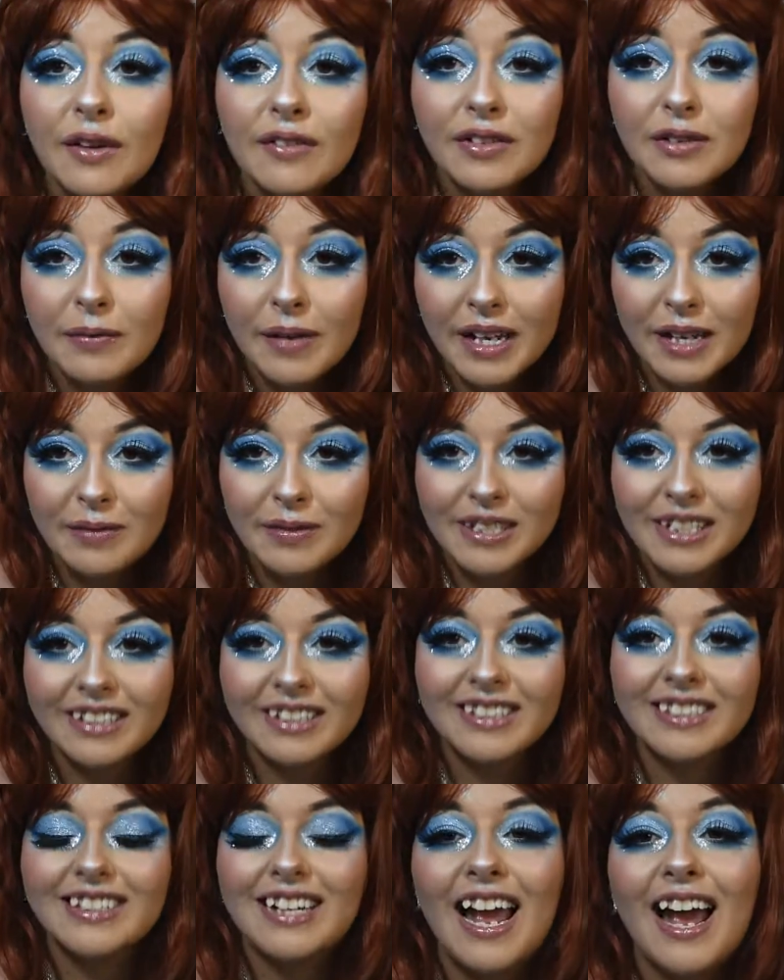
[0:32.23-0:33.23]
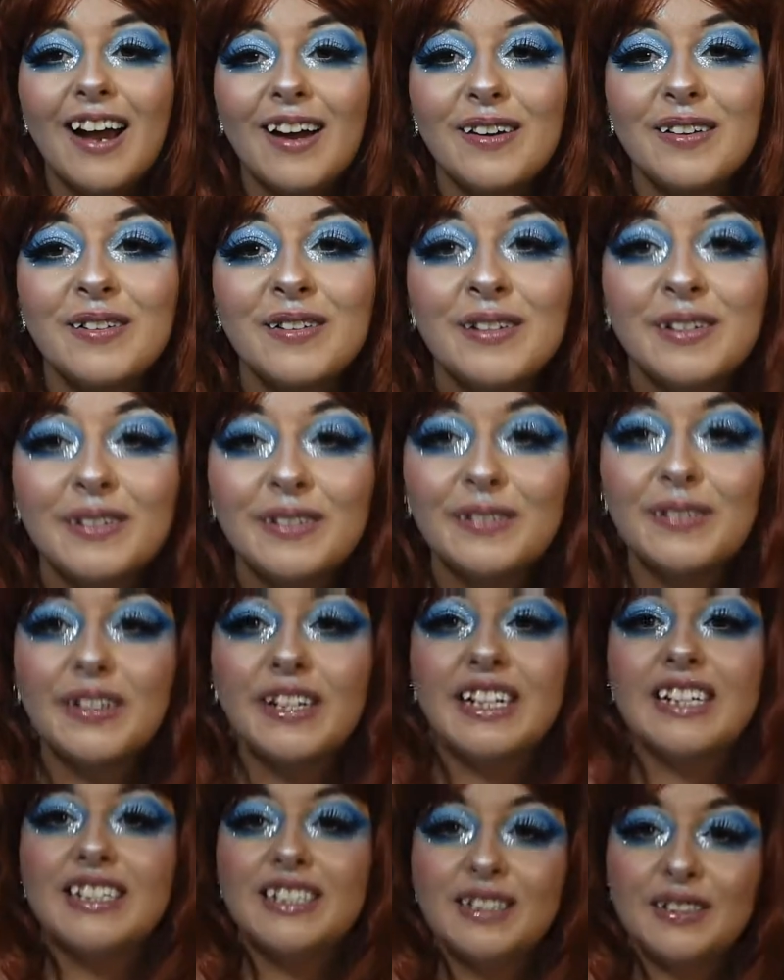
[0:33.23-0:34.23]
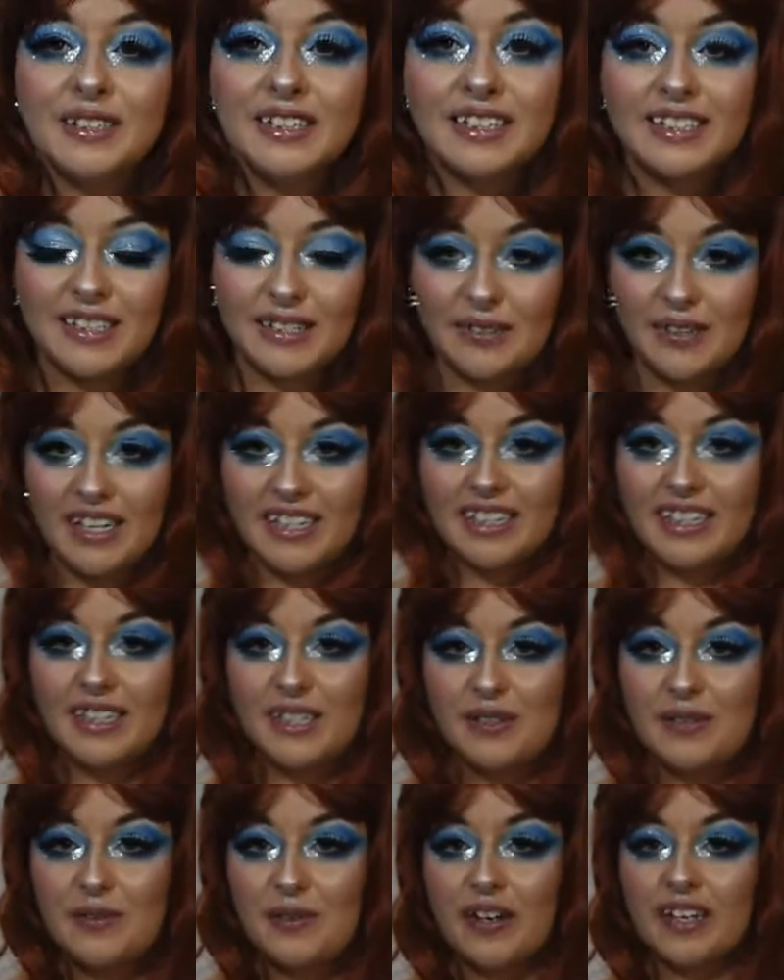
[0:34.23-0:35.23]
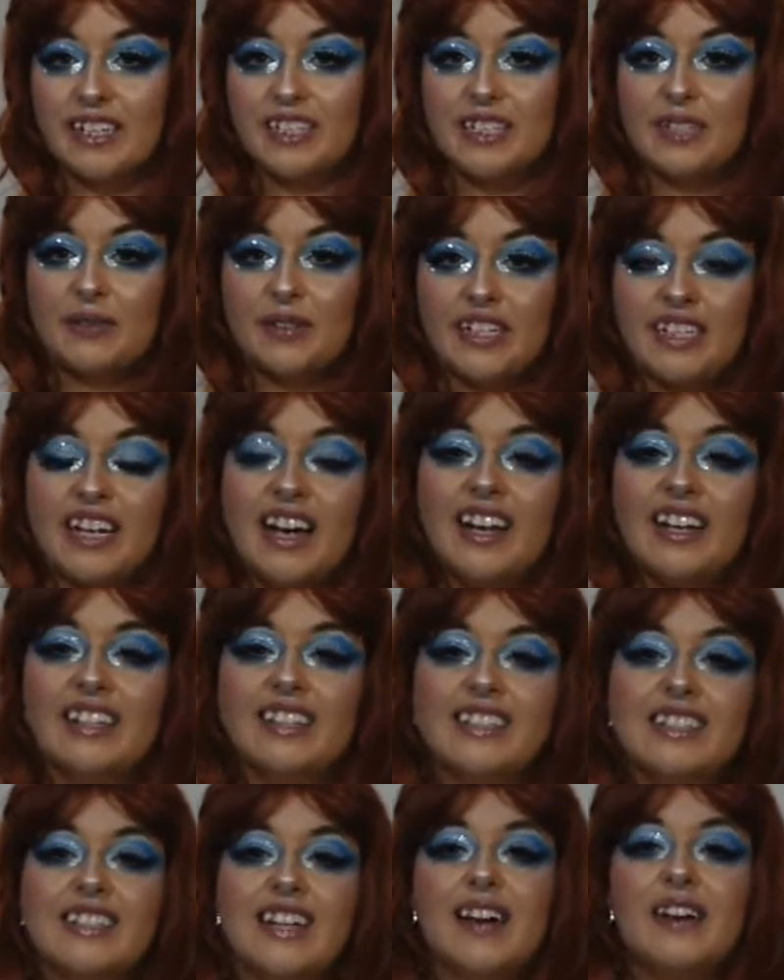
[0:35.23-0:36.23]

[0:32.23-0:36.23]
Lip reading: You have the makeup skills now, redo it the way that you want it to be done.